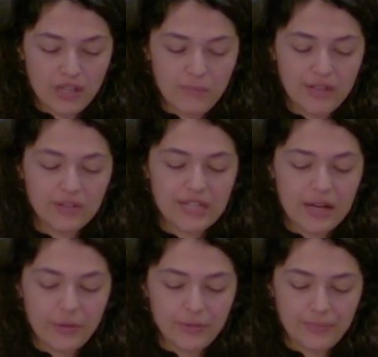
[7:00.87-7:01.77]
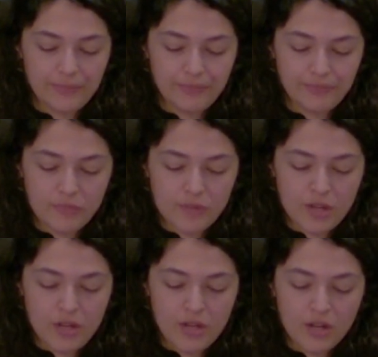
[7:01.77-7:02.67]
and melt down.
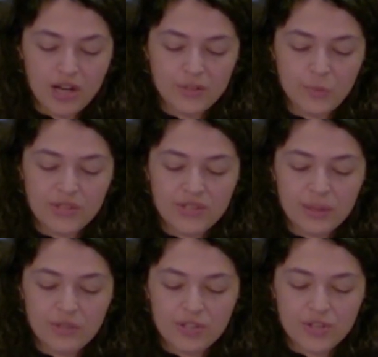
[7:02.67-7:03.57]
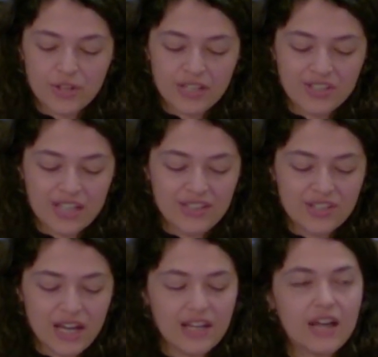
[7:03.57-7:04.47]
God's wisdom can turn us
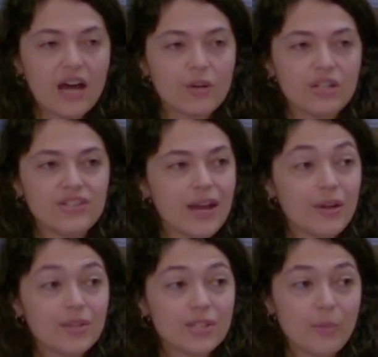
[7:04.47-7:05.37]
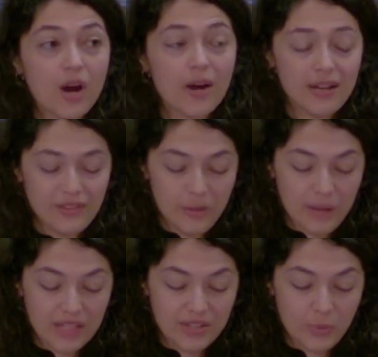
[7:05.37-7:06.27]
inside out and tear us apart in the
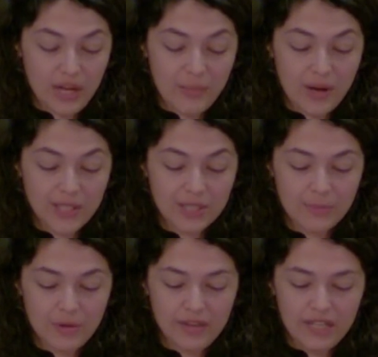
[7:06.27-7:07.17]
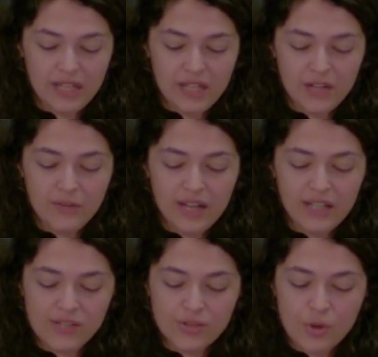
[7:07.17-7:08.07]
best way possible,
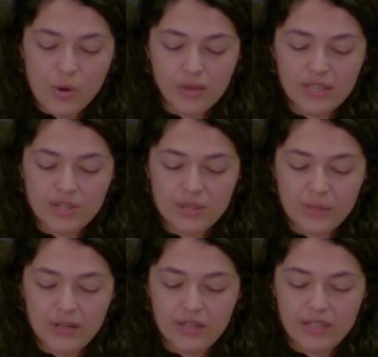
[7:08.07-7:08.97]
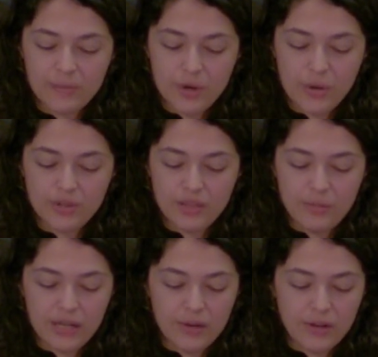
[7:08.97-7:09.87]
dividing soul and spirit, bone and
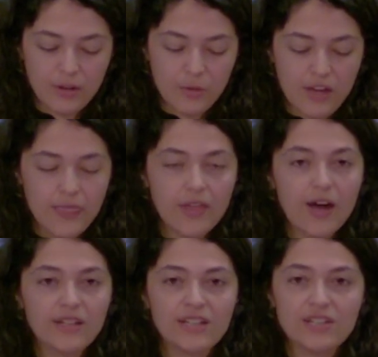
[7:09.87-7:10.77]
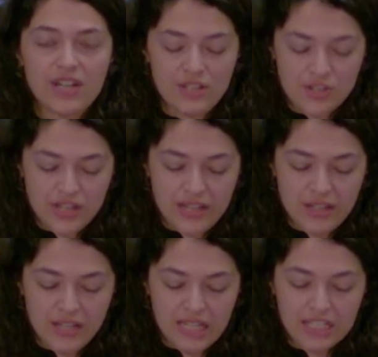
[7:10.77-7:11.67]
marrow, thought and
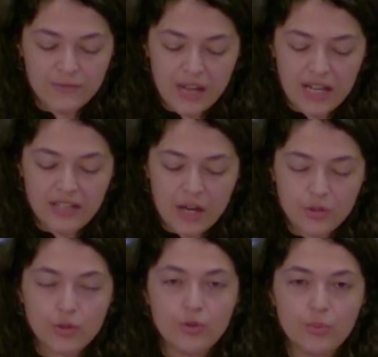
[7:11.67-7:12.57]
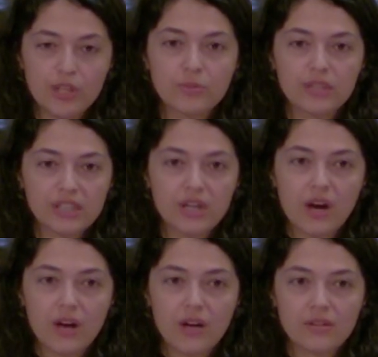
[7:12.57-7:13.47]
intention, to find out who we really
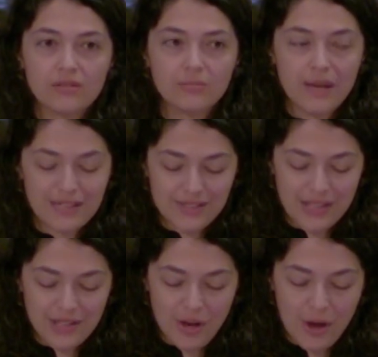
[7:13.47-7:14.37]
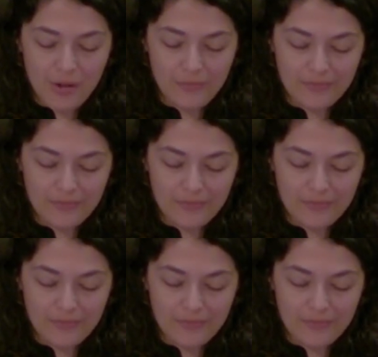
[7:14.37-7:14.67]
are, mess and all.